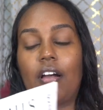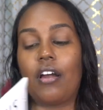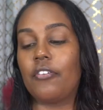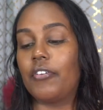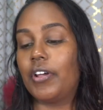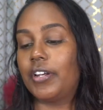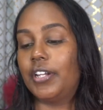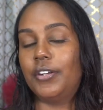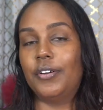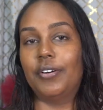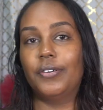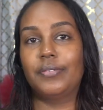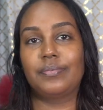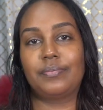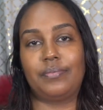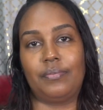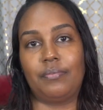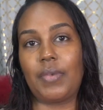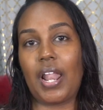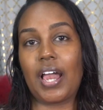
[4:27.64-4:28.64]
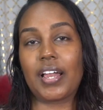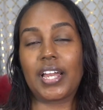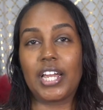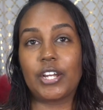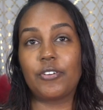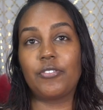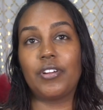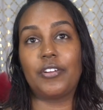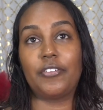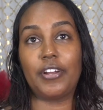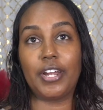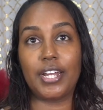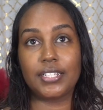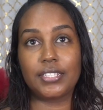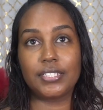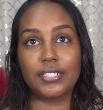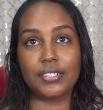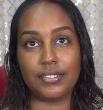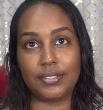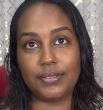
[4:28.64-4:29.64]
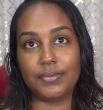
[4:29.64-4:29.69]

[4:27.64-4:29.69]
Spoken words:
I already know black and grey, right?